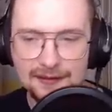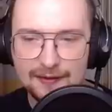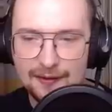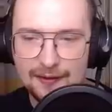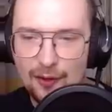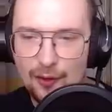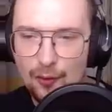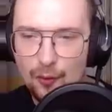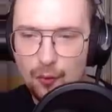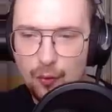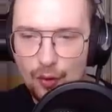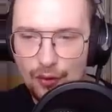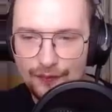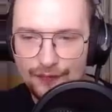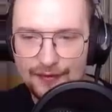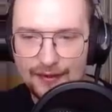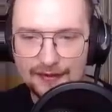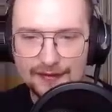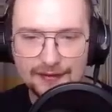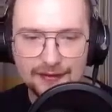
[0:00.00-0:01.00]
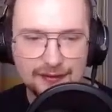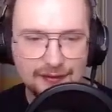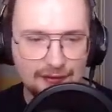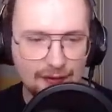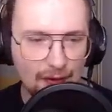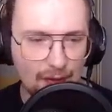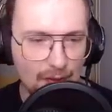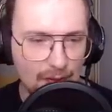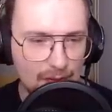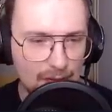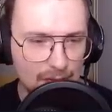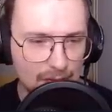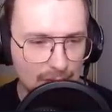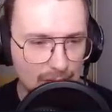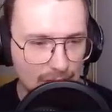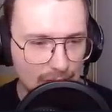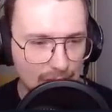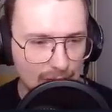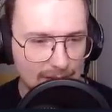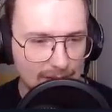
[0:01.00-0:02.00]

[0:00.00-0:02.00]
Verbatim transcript: Oh, what? That's so cool.